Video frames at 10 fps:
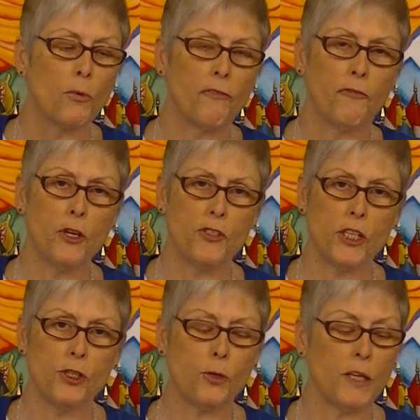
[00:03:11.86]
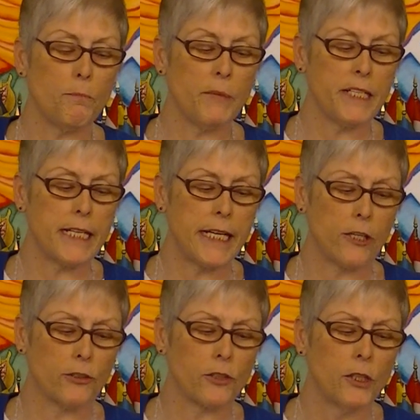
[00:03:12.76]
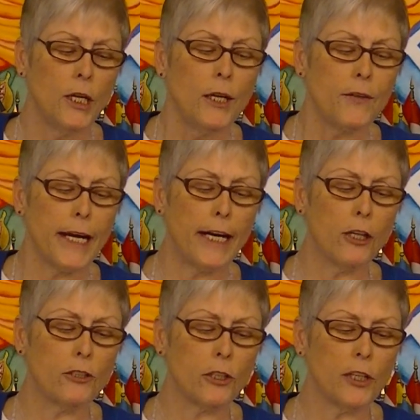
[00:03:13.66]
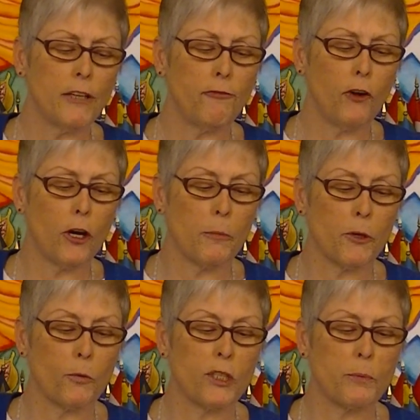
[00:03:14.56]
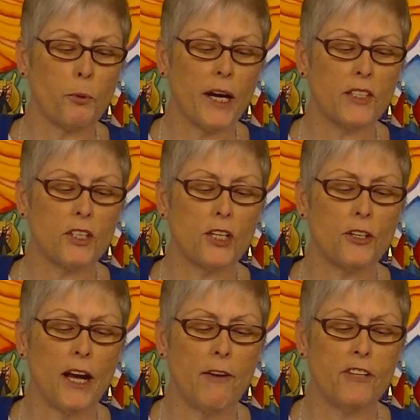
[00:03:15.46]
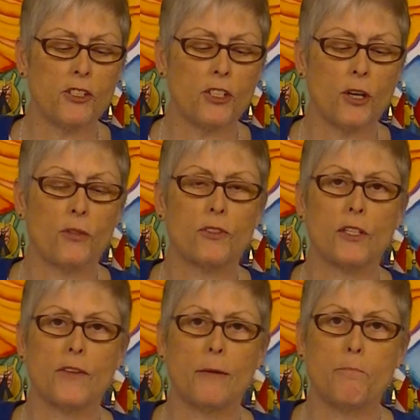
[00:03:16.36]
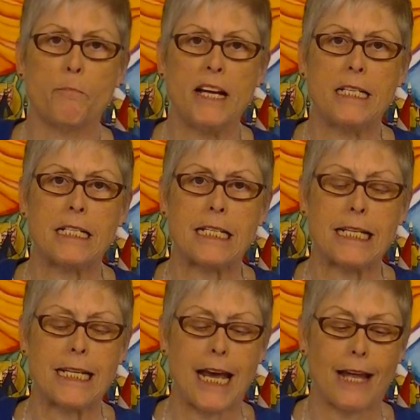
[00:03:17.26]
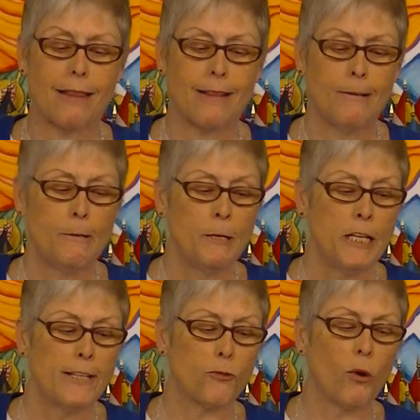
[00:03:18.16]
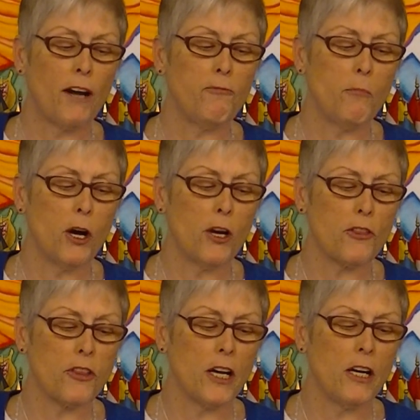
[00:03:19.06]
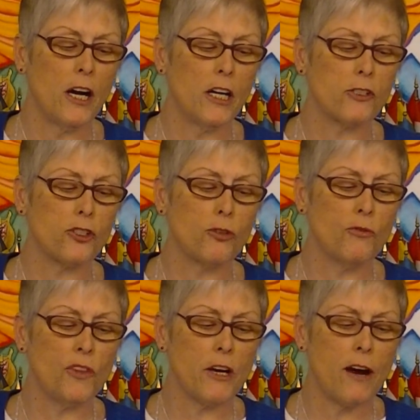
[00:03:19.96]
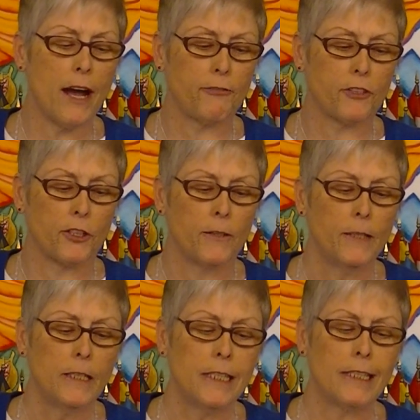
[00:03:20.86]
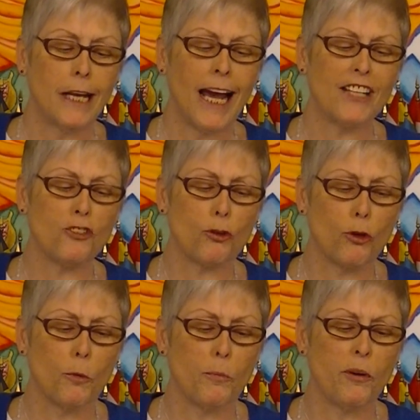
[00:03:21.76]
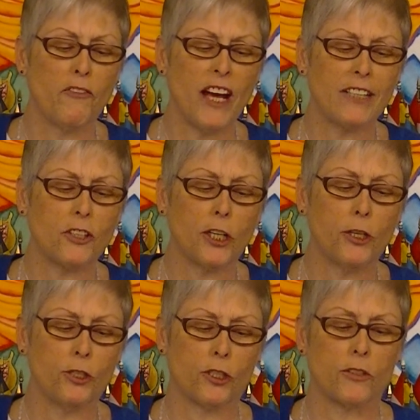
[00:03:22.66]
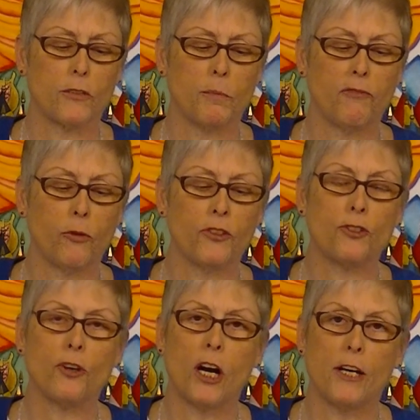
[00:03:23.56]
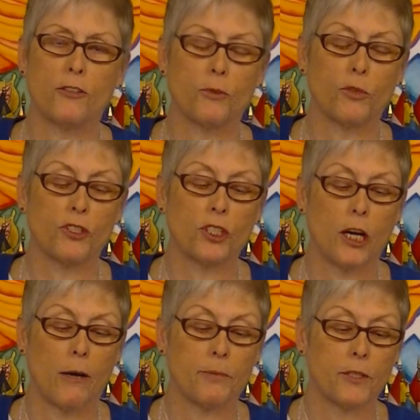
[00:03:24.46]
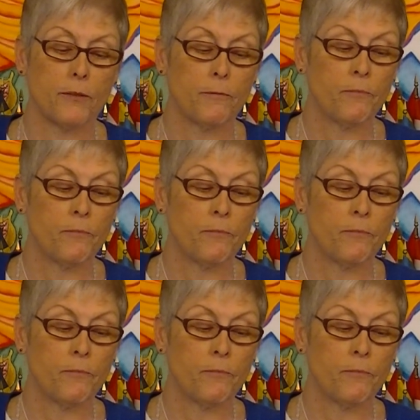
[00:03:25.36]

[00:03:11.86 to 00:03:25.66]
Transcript: Refusing to admit guilt, the elderly farmer was pressed under heavy stones and then beaten to death. His wife Martha hung soon thereafter in the last group of executions before the trials were stopped.